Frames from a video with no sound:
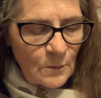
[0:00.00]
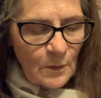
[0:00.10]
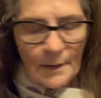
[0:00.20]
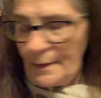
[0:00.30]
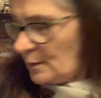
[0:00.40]

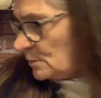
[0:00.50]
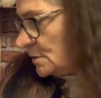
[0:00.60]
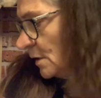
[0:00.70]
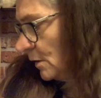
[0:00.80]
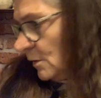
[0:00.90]
what
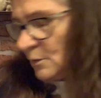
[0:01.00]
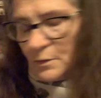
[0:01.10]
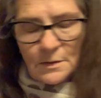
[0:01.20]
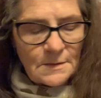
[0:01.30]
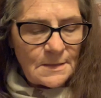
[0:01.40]
else? Oh,
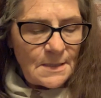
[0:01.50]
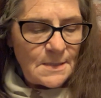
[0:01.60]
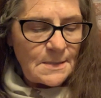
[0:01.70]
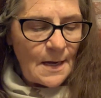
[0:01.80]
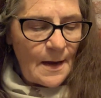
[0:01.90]
this
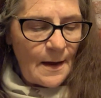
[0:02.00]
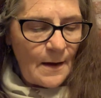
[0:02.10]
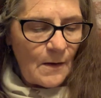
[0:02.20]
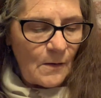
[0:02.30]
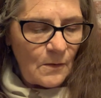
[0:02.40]
tea
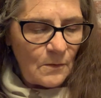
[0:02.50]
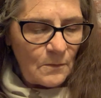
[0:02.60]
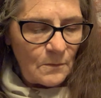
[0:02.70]
towel.